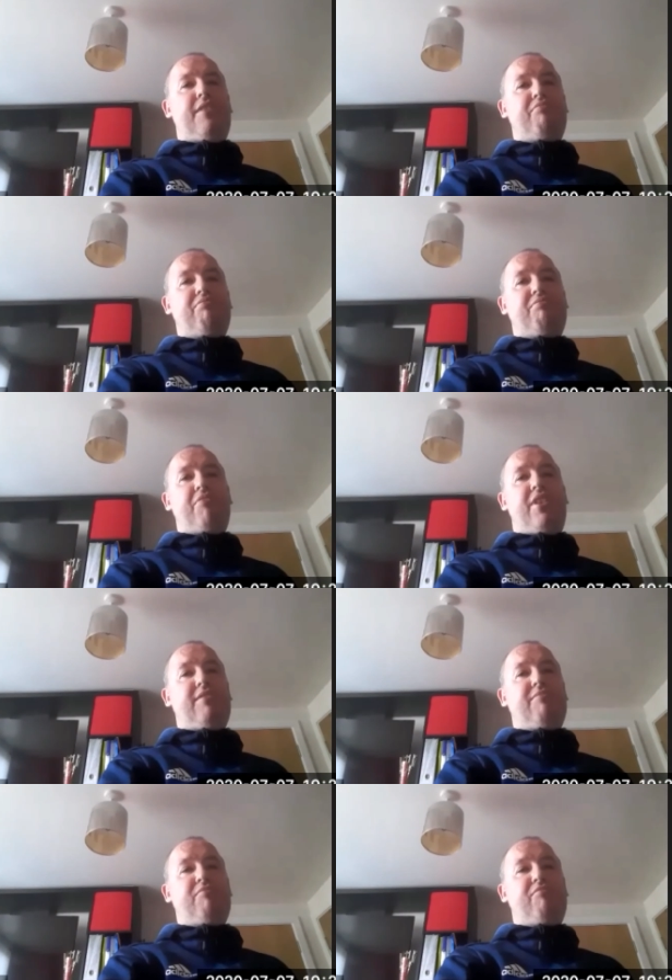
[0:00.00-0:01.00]
Well,
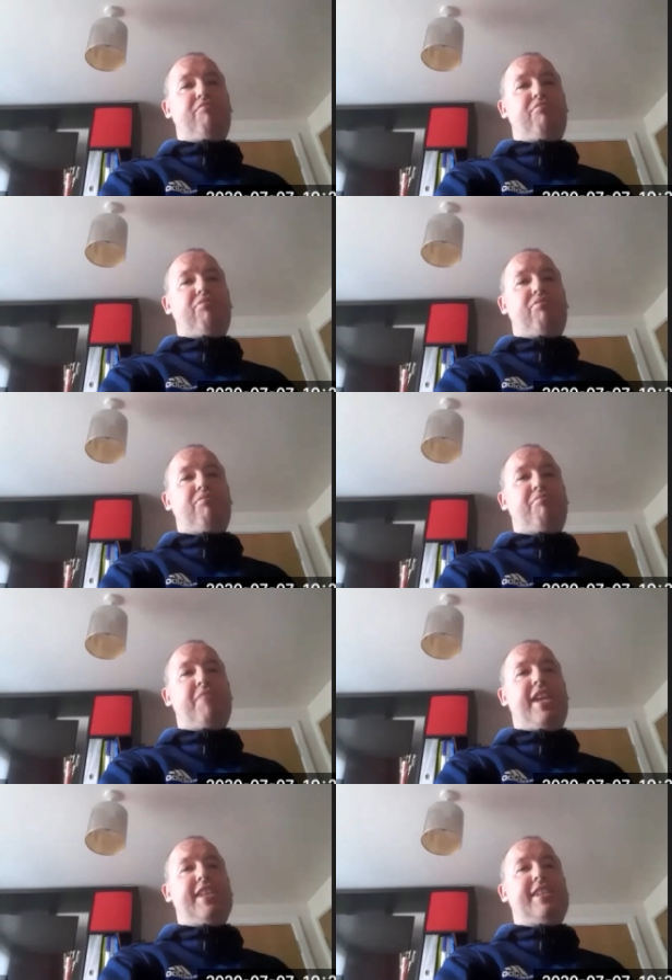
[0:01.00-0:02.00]
my
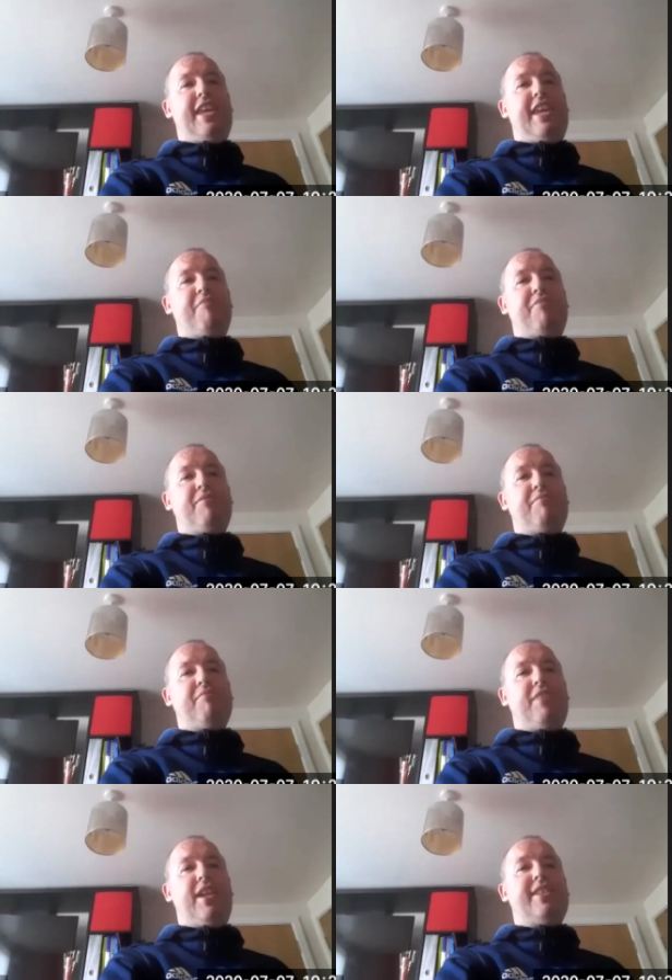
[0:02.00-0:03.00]
next step
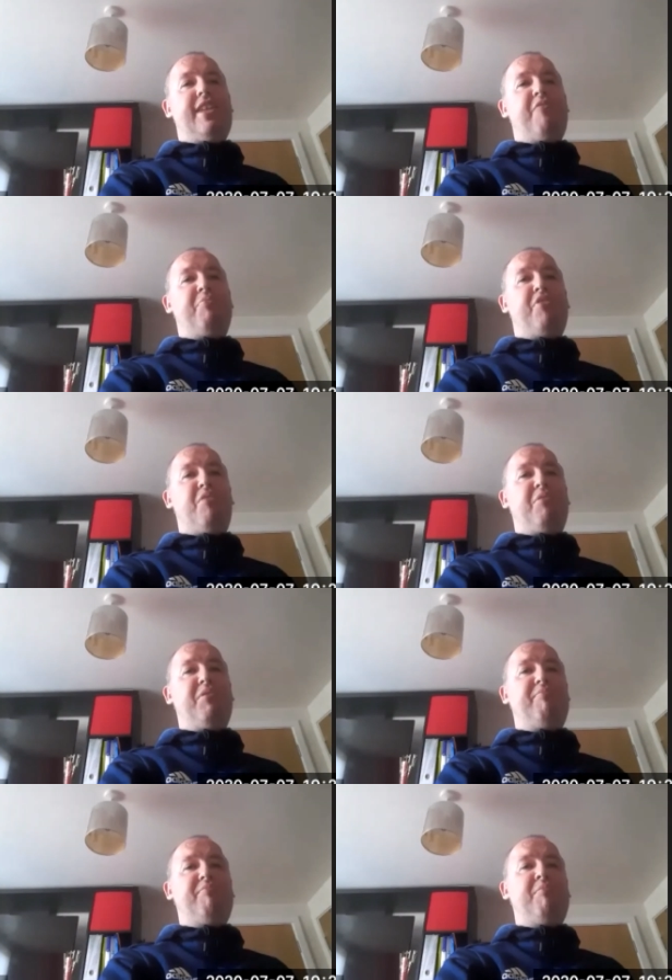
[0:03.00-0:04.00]
would
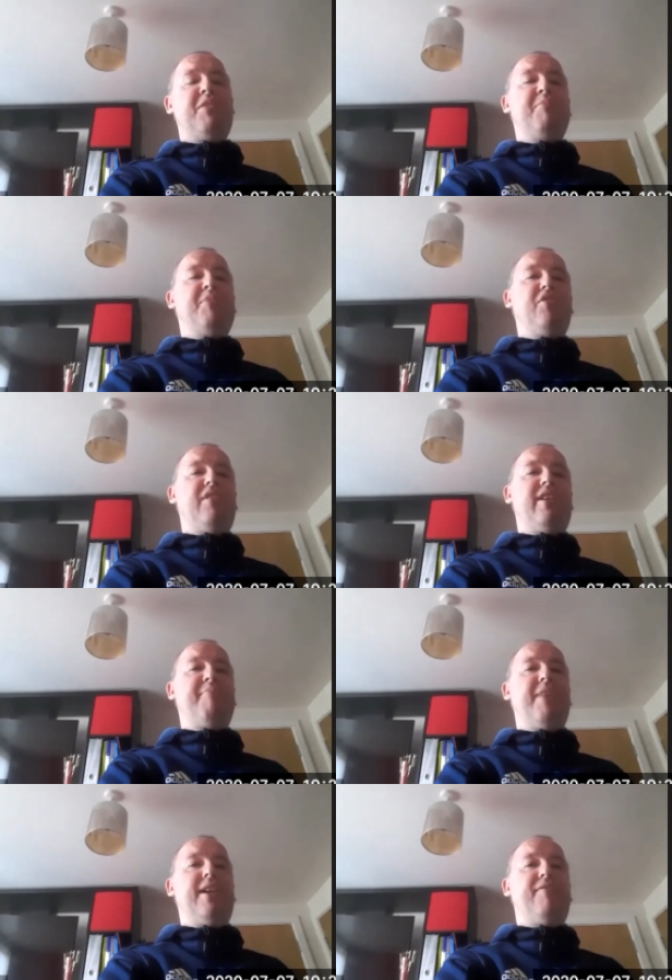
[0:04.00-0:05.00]
probably, the majority of
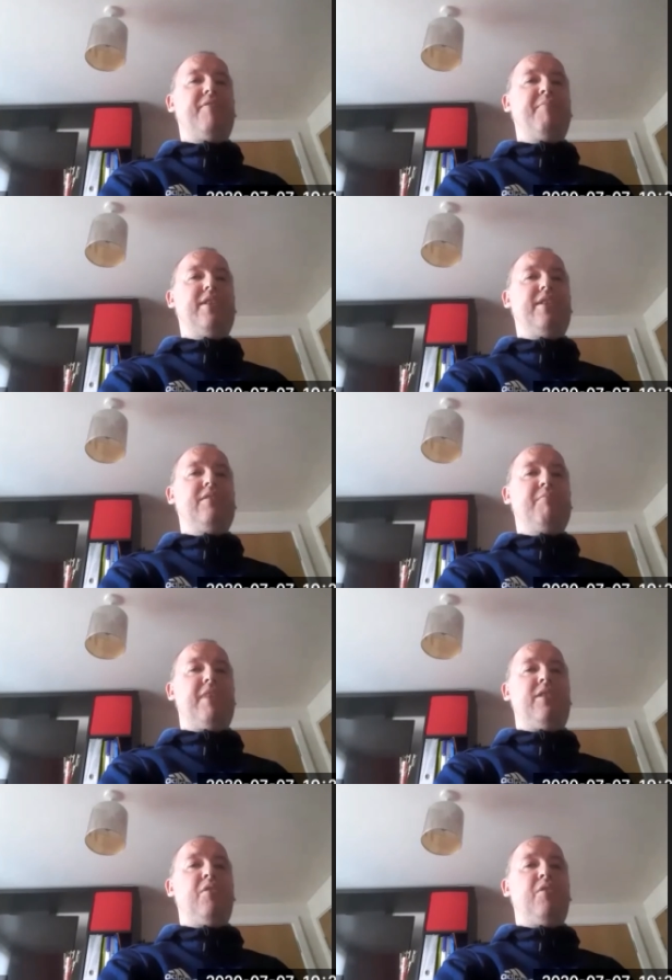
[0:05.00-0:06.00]
my information,
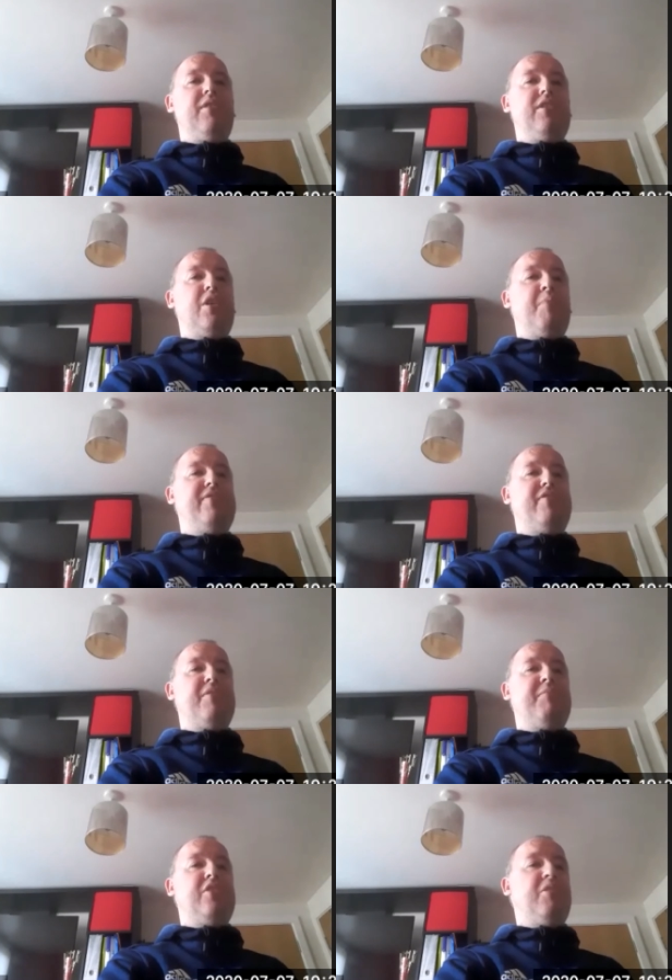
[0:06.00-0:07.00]
my knowledge comes
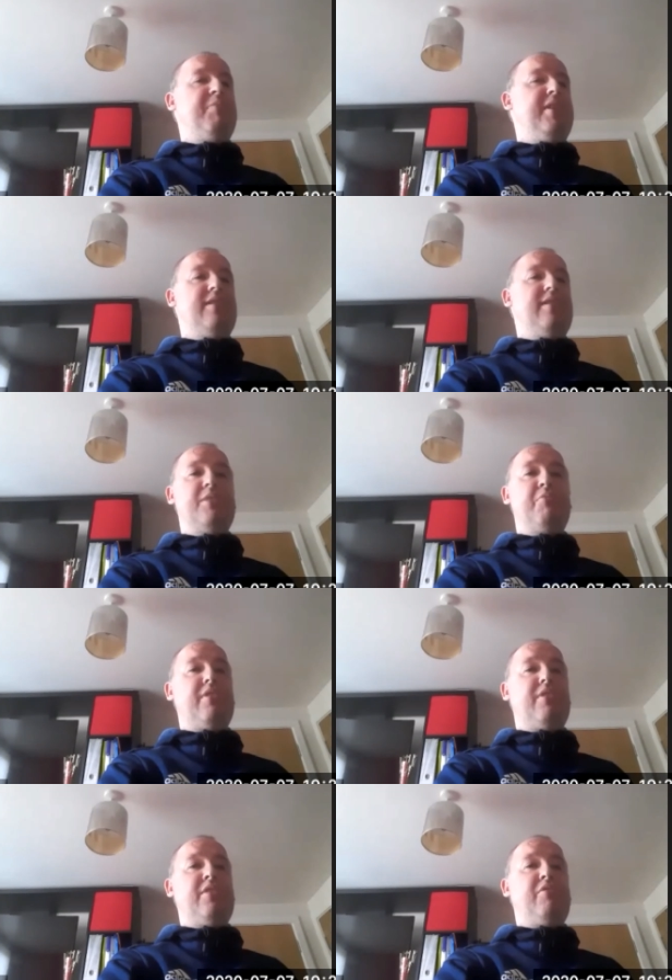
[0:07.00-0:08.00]
from the top end of the
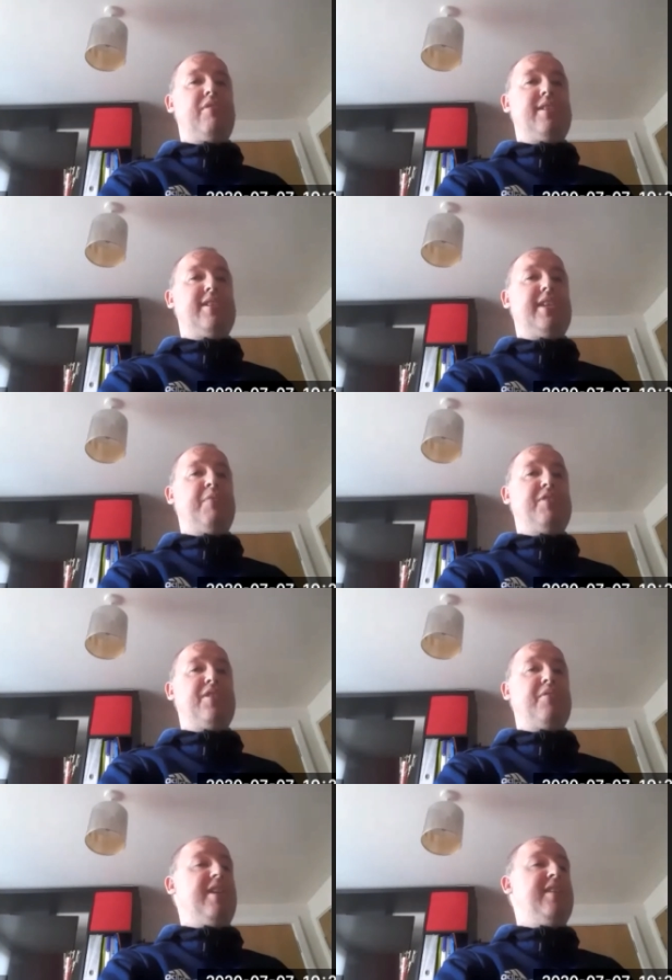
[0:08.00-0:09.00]
sport. You know, as I said, I was
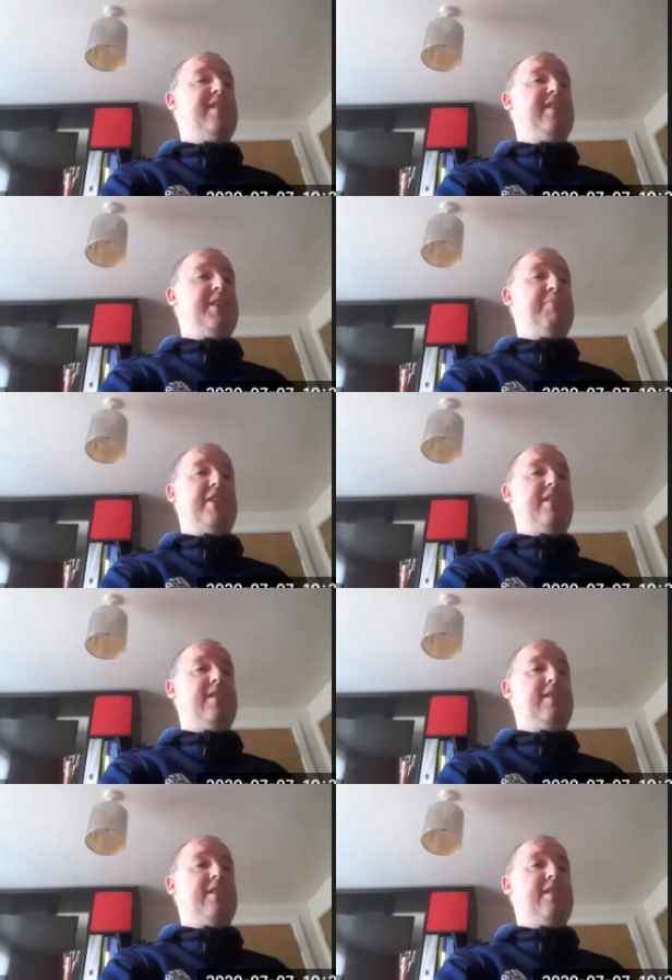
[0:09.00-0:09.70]
thrown in at the deep end